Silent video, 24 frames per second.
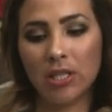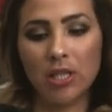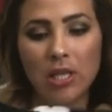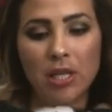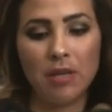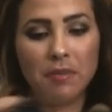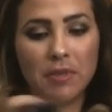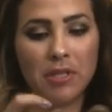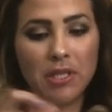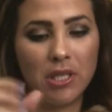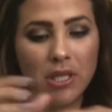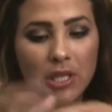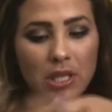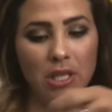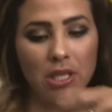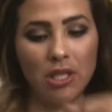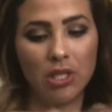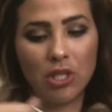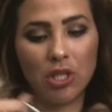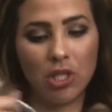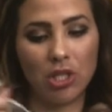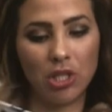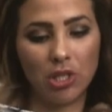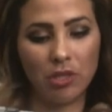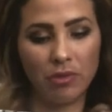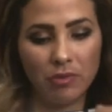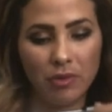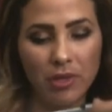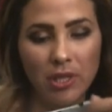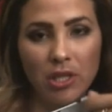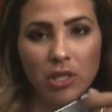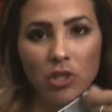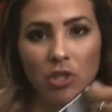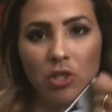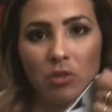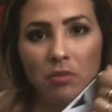top stitched and
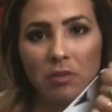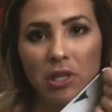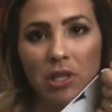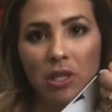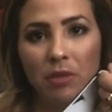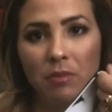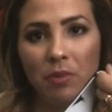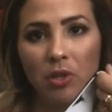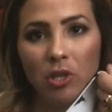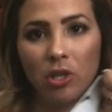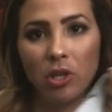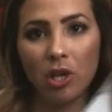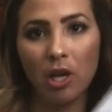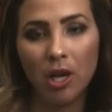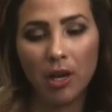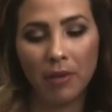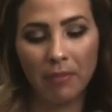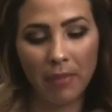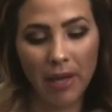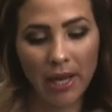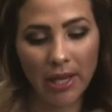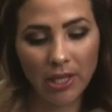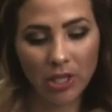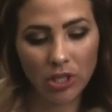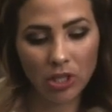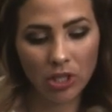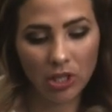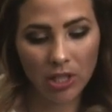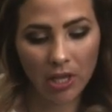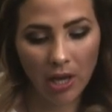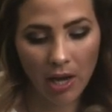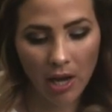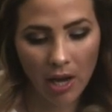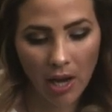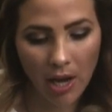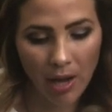ready to be put on my
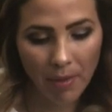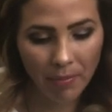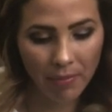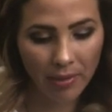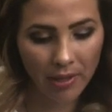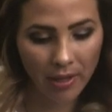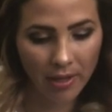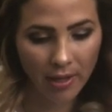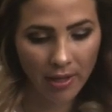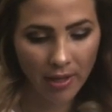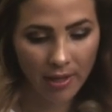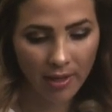top.